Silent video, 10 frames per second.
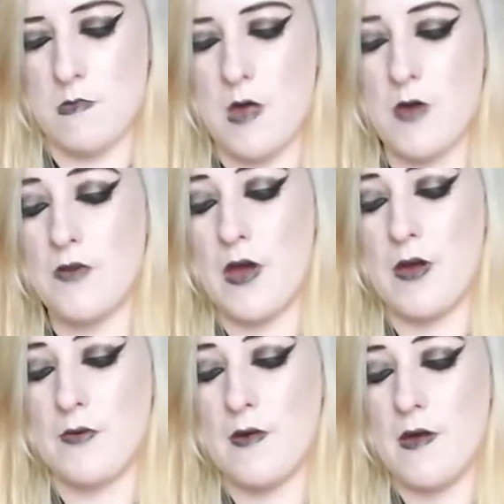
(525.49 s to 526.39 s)
Oh
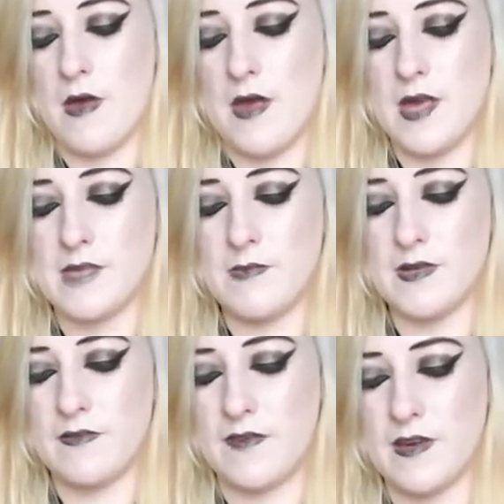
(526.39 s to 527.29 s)
no, his
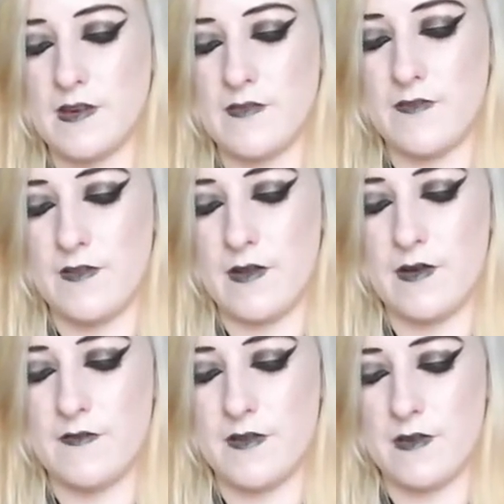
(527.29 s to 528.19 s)
middle finger's fallen
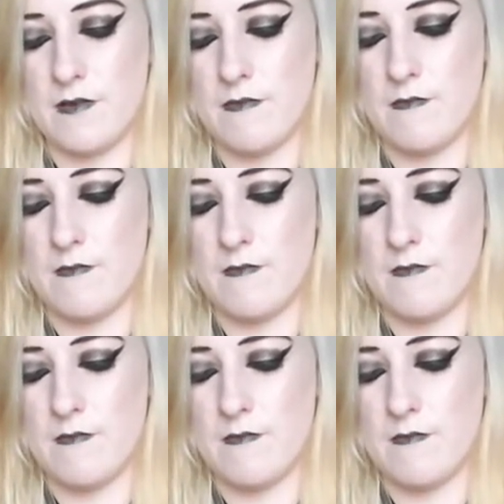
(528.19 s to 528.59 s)
off too.